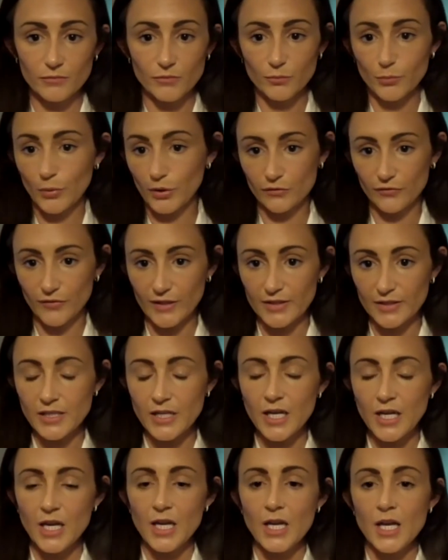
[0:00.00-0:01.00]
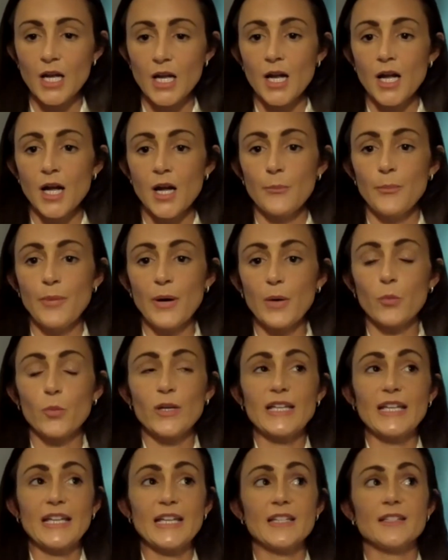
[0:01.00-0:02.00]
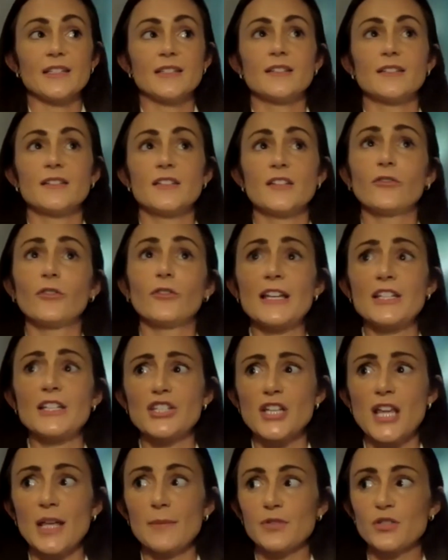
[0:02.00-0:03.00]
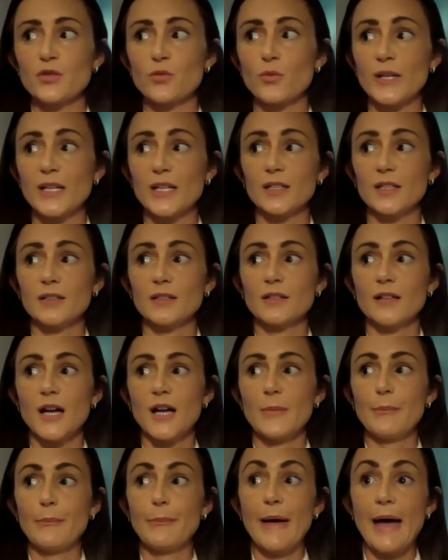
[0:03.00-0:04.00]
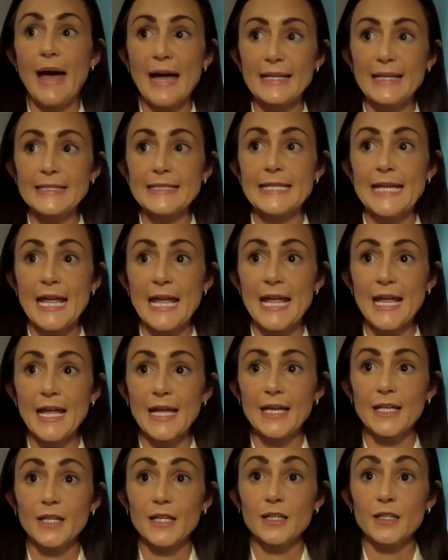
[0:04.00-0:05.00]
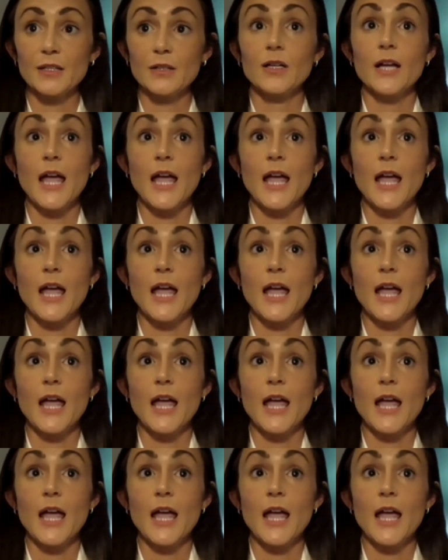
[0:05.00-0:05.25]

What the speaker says: perfect, but we can differentiate between a bad day